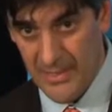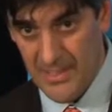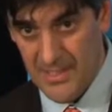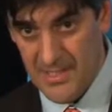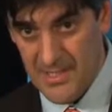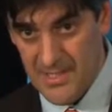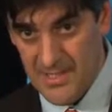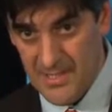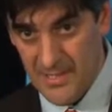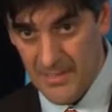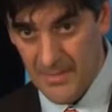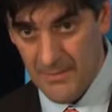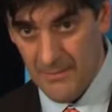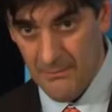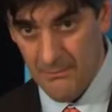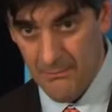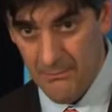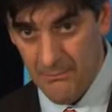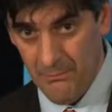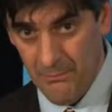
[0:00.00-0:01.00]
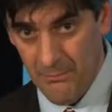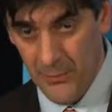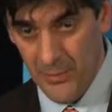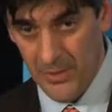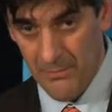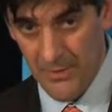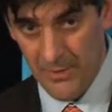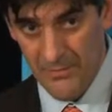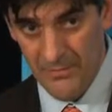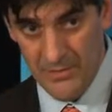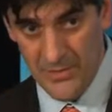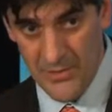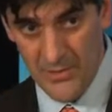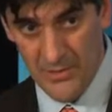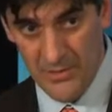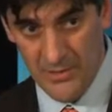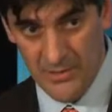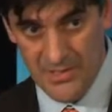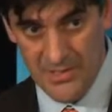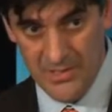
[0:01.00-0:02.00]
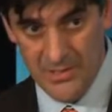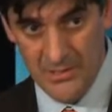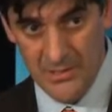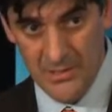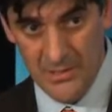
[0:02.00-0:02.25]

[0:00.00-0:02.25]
it's putting both the journalist,